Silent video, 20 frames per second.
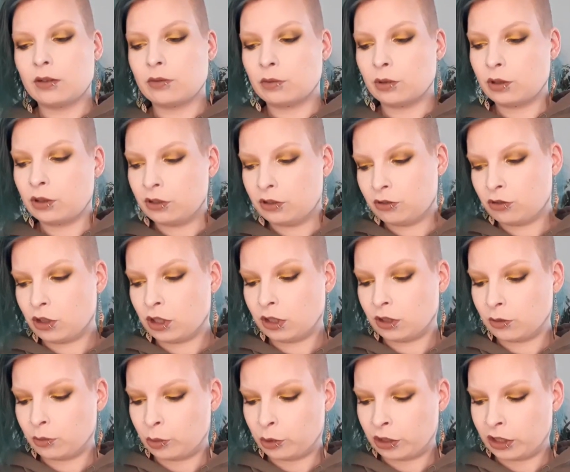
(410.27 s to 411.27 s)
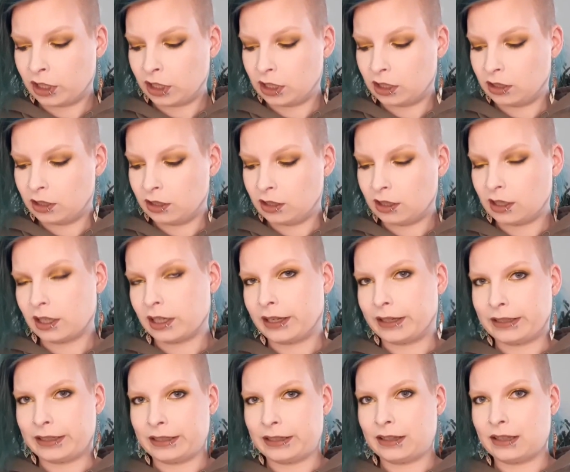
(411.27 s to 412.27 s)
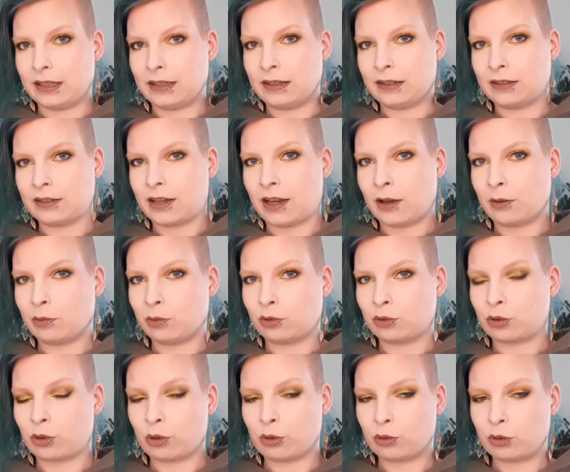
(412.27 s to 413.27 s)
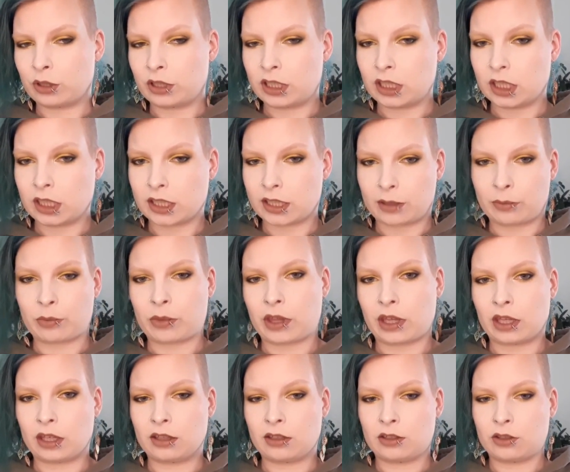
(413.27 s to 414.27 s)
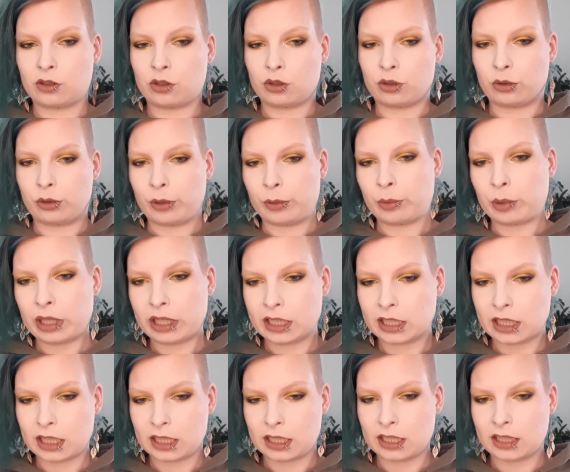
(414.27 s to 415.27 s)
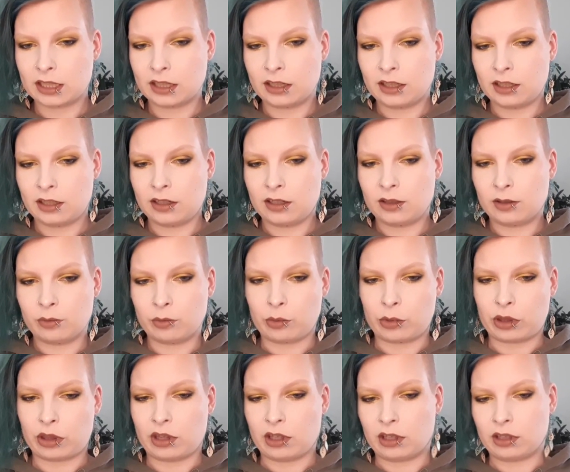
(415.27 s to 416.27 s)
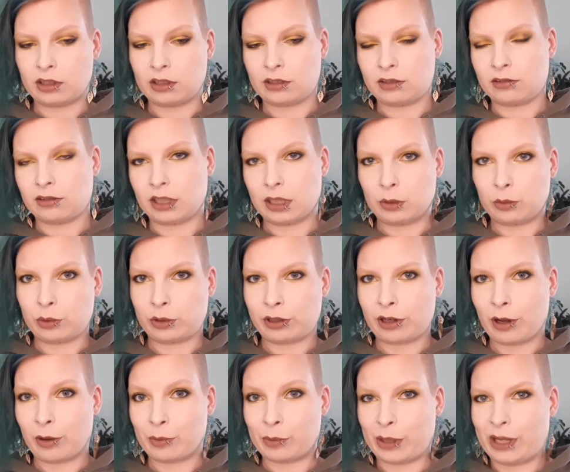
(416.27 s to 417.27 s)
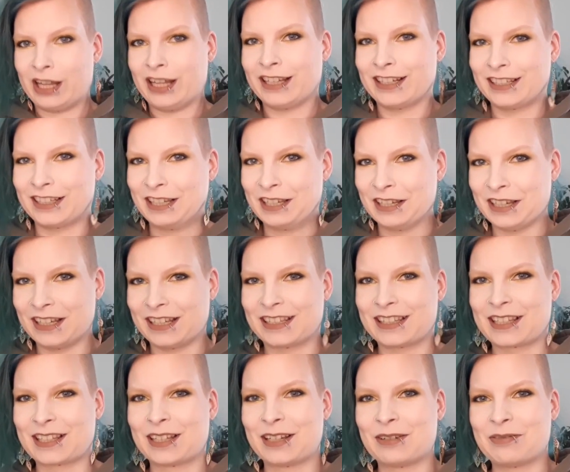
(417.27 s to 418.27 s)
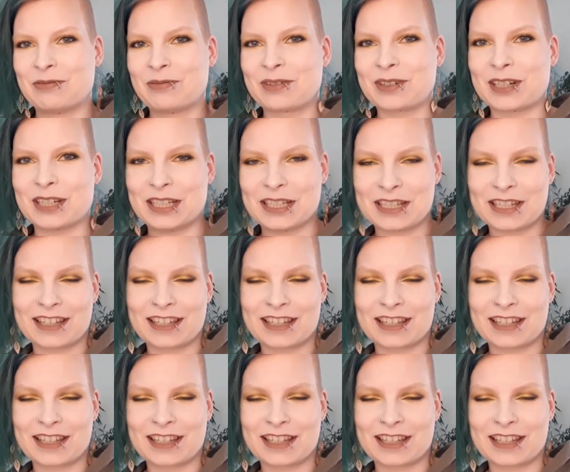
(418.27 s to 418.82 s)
we're gonna take a break, and at the end I will roll in something to replace it, but then it will come back at some point.